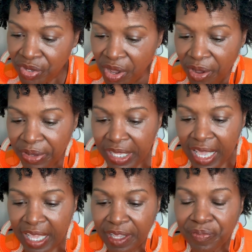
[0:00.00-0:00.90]

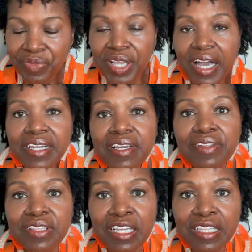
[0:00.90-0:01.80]
Okay, another
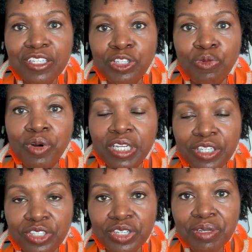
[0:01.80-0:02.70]
thing that you want
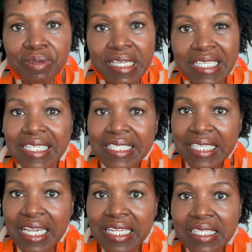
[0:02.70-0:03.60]
to do is
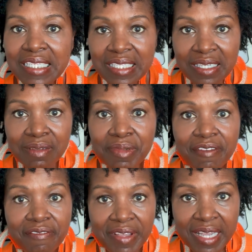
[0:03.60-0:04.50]
attend some
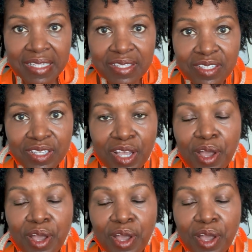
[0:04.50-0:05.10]
events,